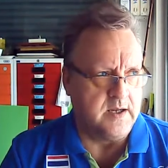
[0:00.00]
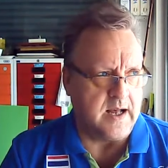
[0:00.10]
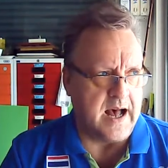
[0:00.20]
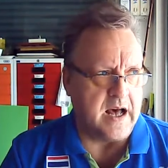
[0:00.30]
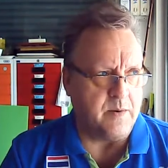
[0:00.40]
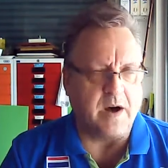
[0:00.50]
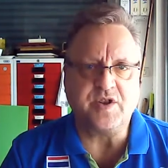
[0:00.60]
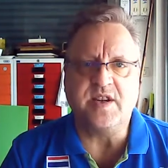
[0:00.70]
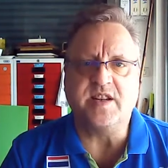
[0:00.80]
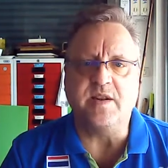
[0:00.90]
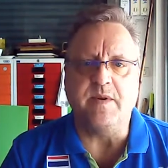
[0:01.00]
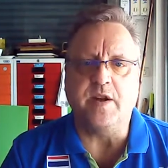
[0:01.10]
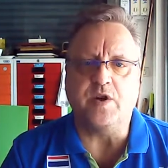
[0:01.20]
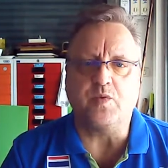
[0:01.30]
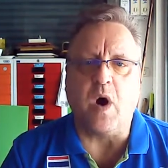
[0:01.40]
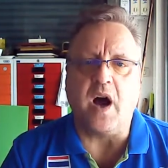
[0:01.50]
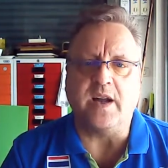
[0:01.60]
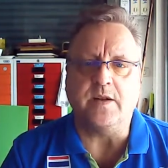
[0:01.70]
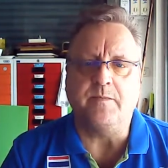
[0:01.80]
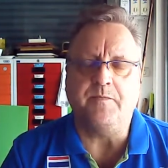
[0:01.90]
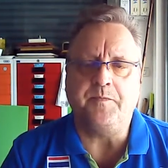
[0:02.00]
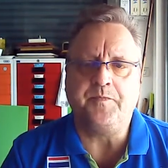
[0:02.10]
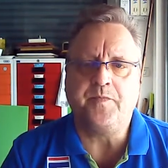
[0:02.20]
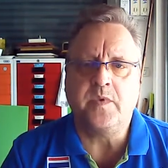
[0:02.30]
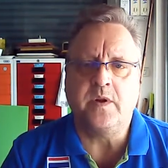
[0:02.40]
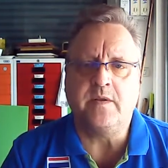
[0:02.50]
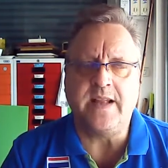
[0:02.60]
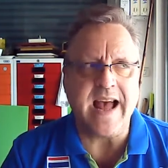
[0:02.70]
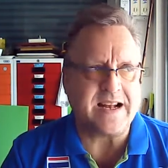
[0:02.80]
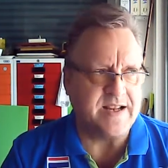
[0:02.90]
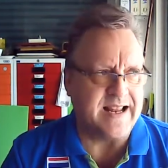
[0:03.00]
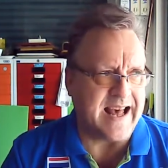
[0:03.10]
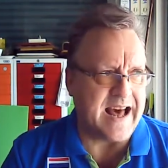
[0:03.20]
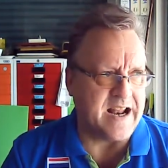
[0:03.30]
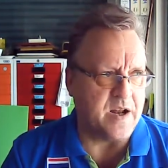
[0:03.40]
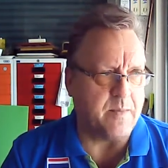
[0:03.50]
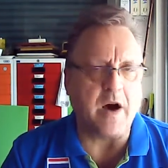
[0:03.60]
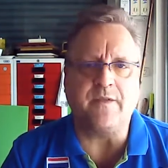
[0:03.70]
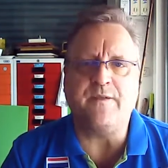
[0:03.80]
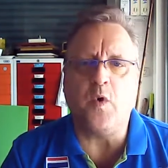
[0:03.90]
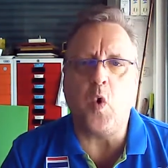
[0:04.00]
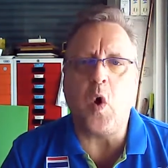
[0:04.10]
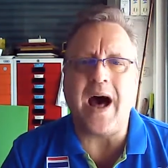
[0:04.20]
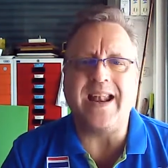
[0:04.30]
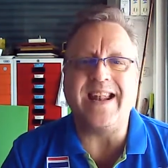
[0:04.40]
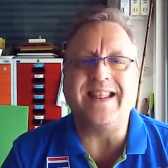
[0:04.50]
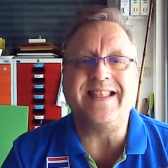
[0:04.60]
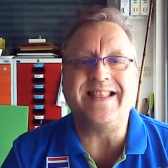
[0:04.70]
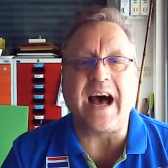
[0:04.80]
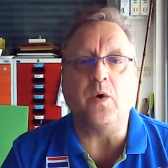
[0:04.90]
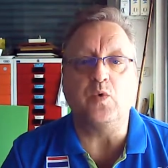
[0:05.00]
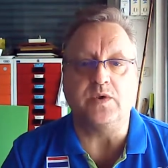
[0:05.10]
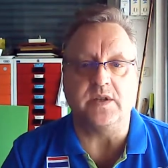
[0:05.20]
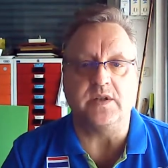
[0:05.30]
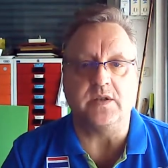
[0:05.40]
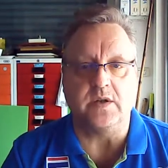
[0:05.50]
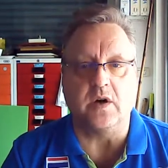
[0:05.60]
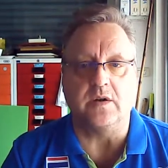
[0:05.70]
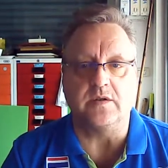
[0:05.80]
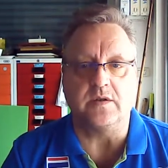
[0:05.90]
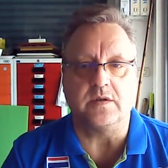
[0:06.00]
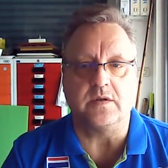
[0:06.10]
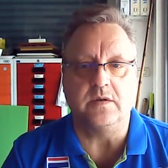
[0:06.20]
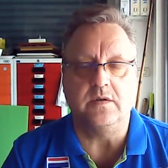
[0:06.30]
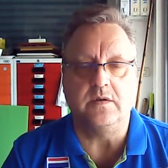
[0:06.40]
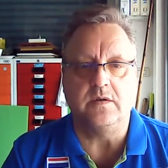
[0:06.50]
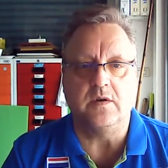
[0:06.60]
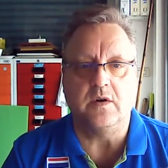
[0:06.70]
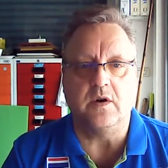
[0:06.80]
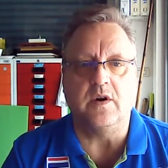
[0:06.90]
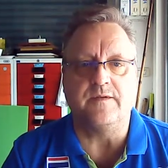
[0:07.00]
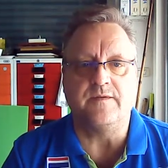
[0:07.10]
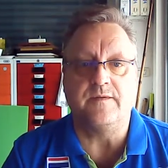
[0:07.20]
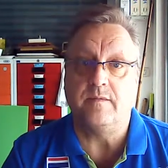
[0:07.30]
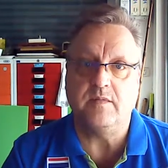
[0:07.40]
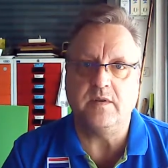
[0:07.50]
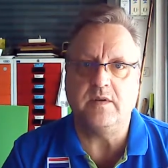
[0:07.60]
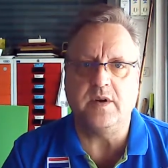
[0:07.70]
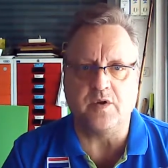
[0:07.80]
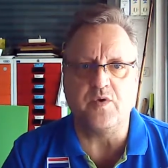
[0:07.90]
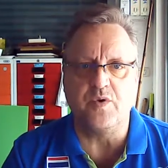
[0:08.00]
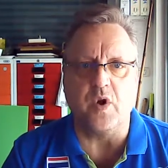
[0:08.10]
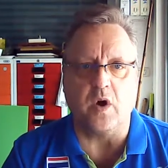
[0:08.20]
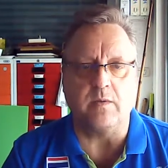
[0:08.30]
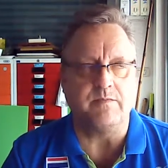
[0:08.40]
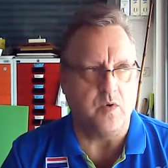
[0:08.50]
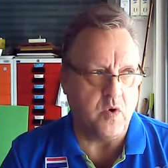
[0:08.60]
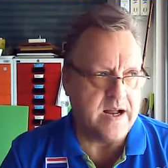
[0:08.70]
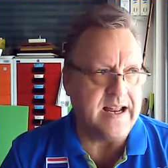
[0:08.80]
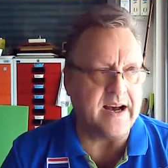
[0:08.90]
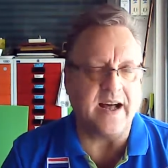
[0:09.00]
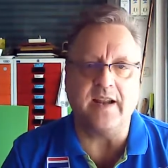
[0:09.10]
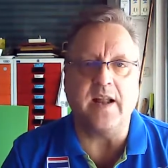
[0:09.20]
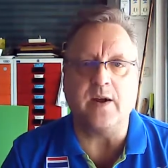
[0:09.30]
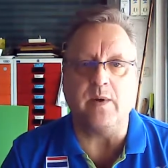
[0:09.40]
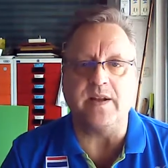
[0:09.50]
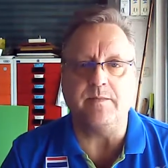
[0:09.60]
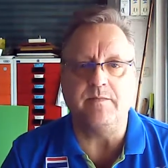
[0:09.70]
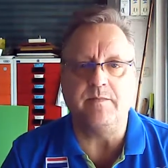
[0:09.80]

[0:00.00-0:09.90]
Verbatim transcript: and about sixty meters wide. They actually carried about four hundred thousand tons of uh, crude oil or any kind of liquid.